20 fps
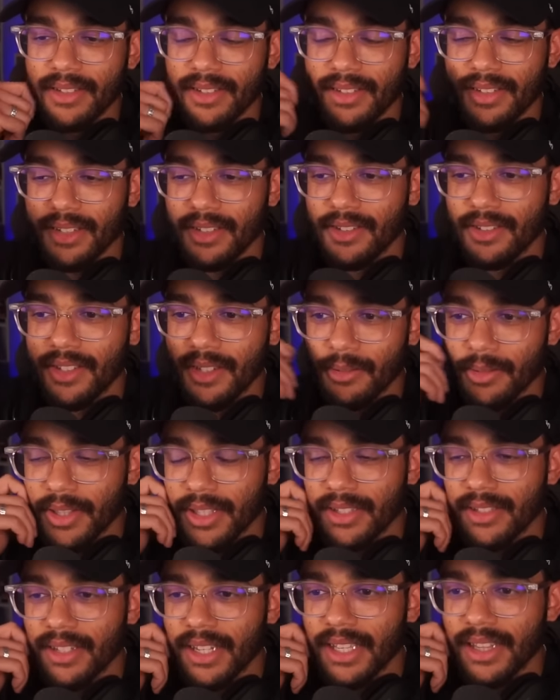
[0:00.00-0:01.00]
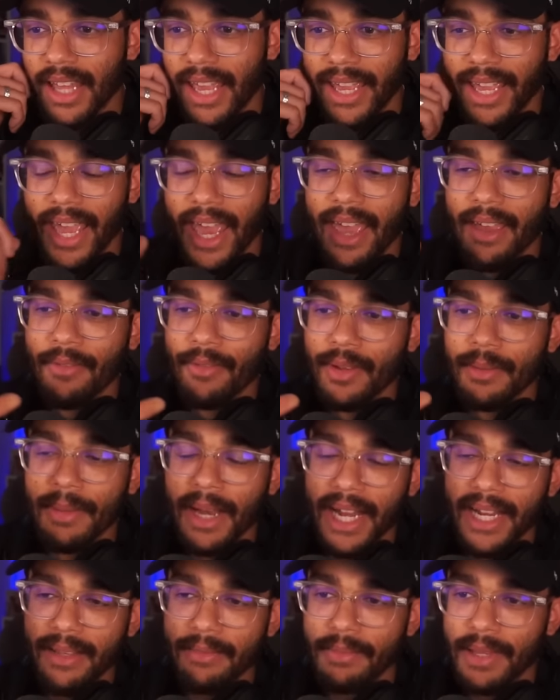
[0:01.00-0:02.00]
And so you see with this kid, like
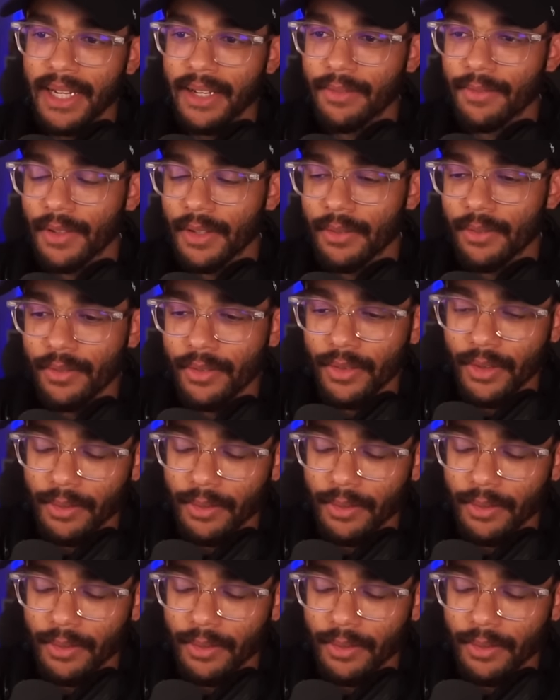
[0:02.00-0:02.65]
everybody benefited from,